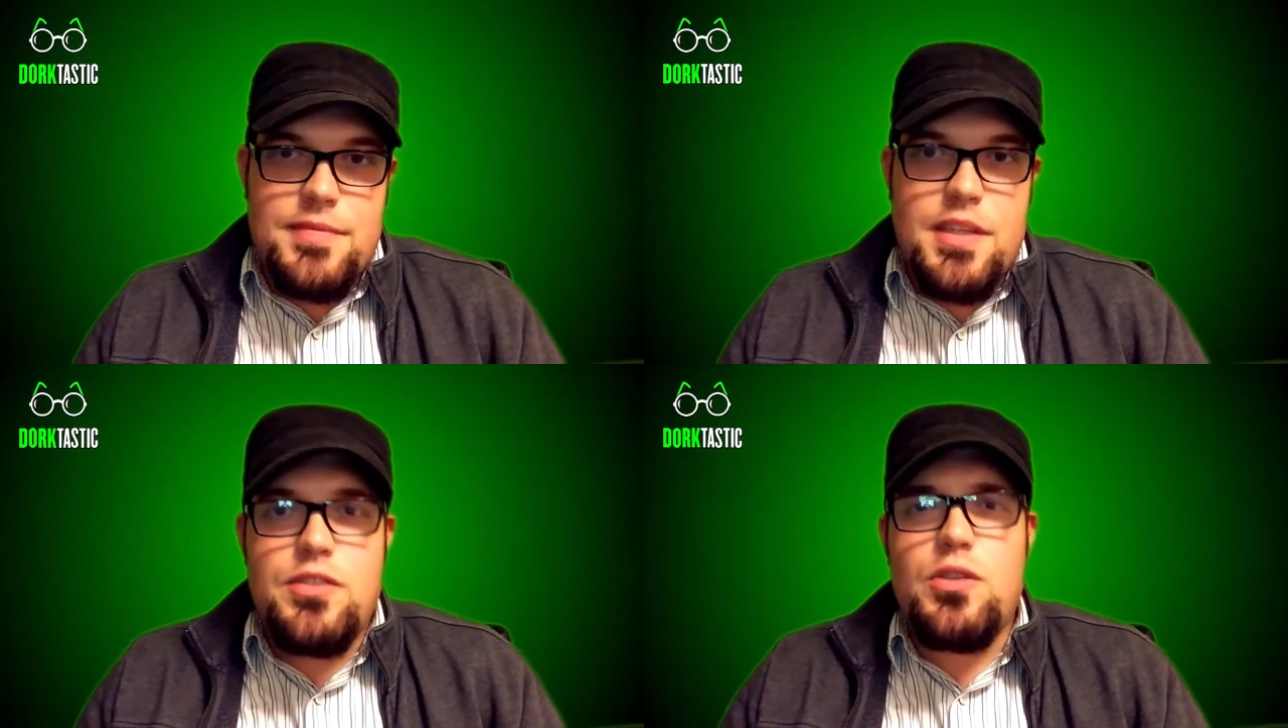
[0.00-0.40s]

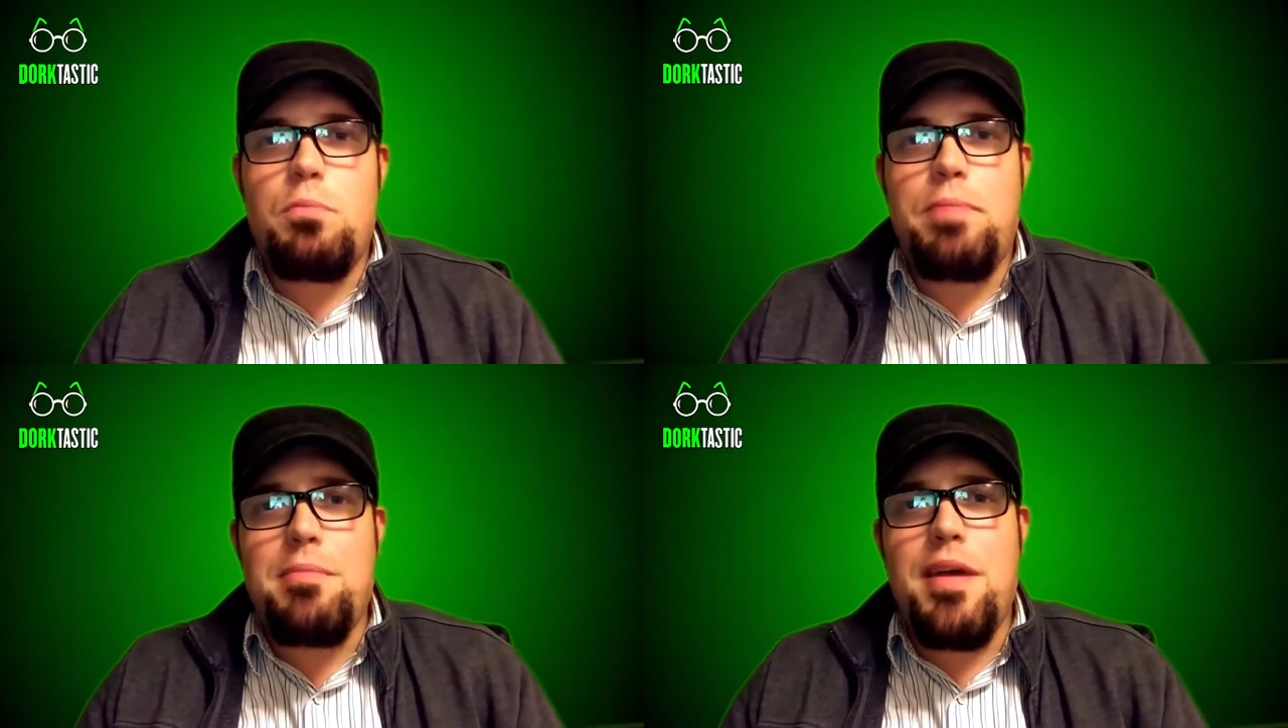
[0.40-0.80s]

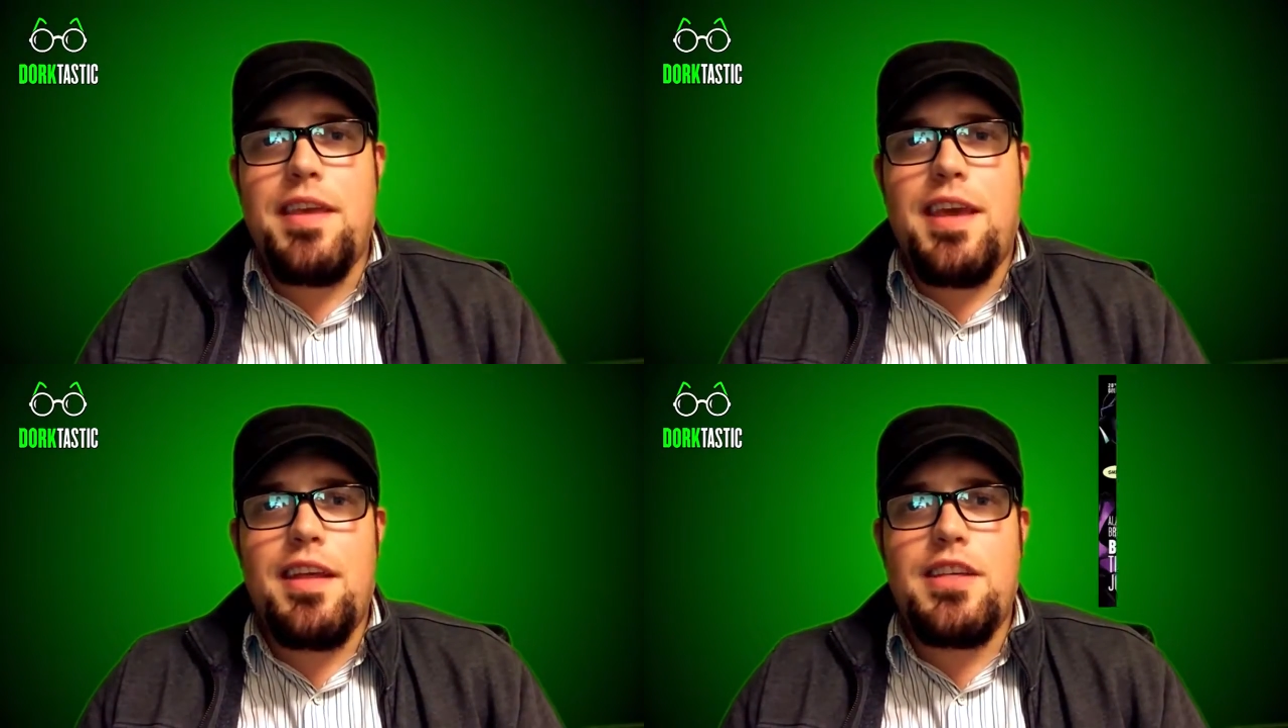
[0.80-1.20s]
So,
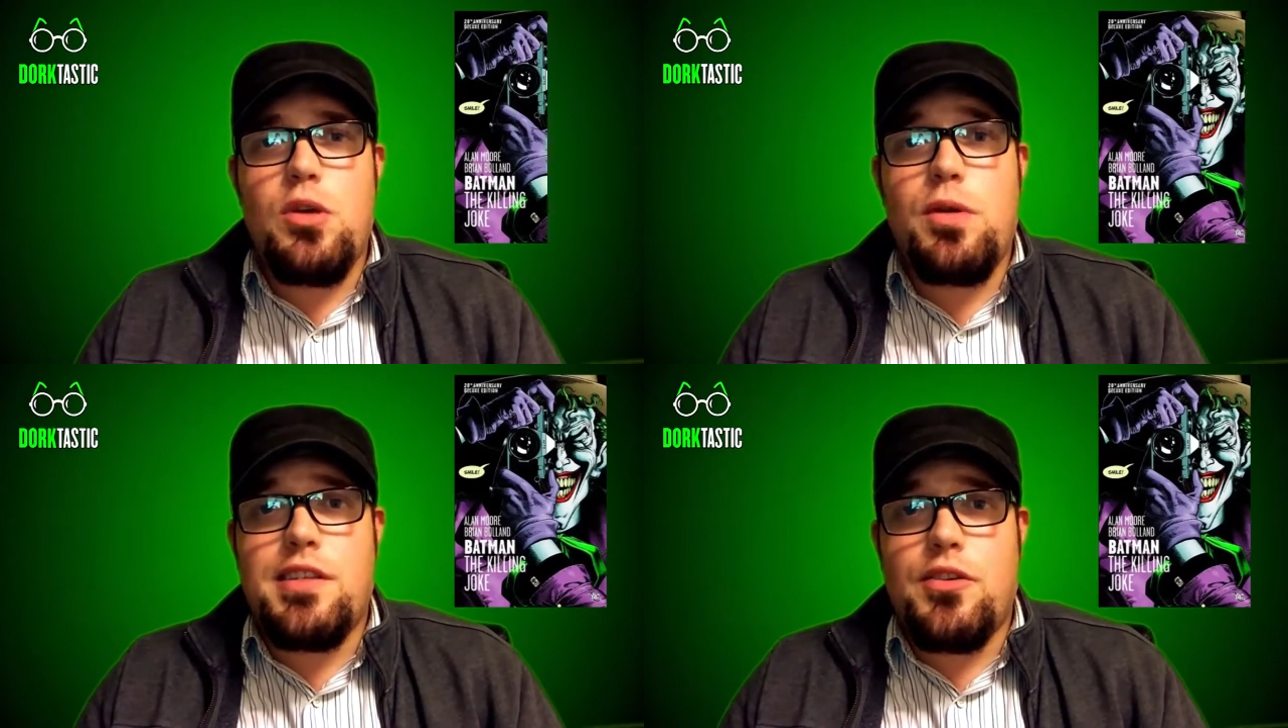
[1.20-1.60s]
Batman the Killing
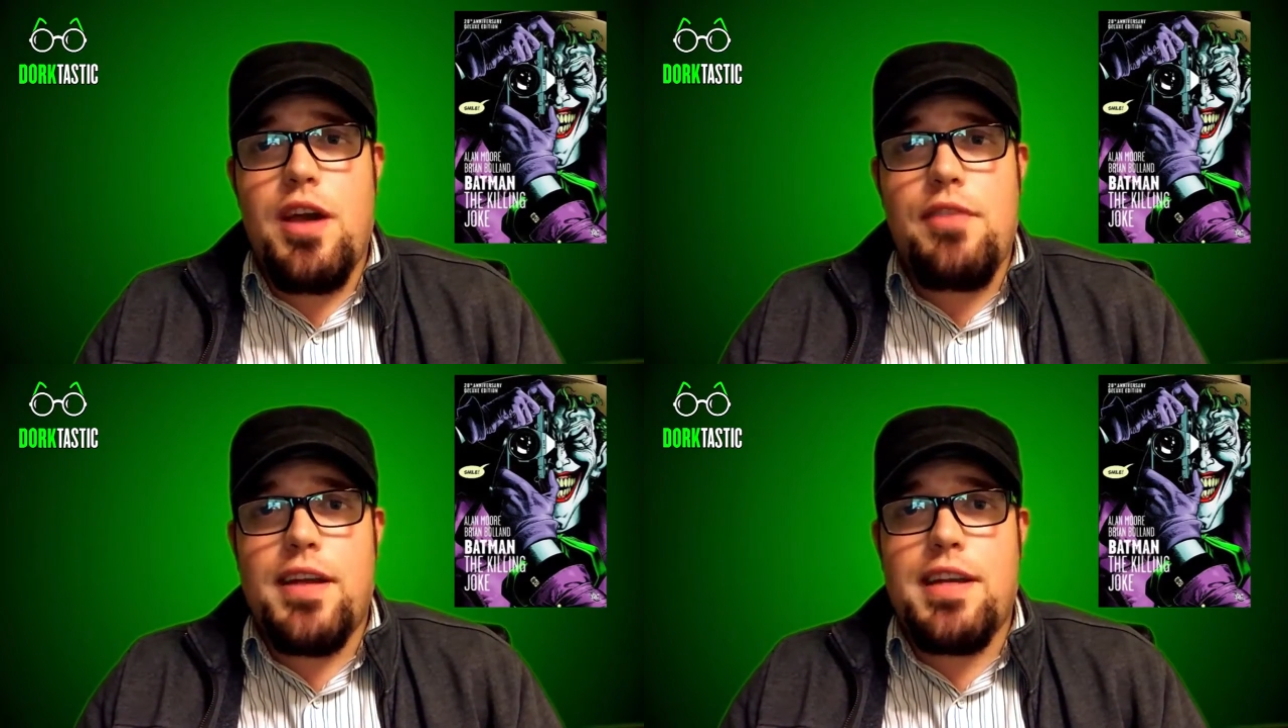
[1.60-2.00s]
Joke is a
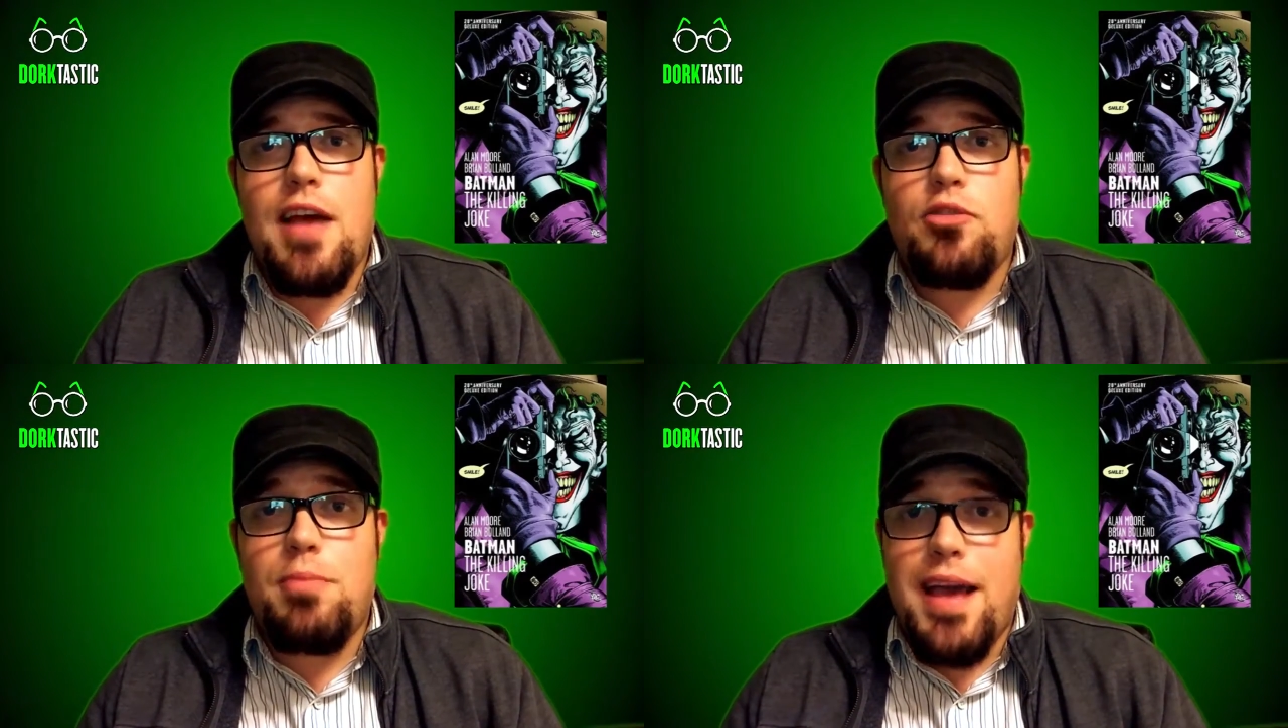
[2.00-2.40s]
graphic
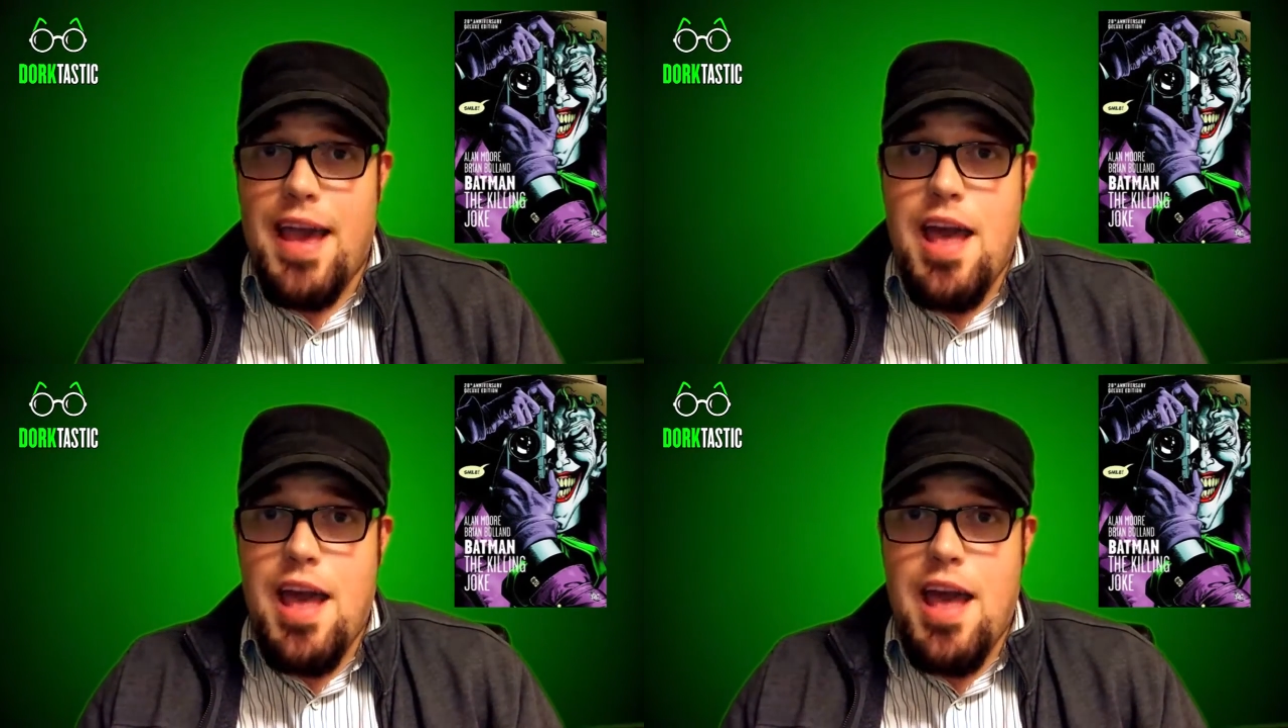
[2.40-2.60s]
novel by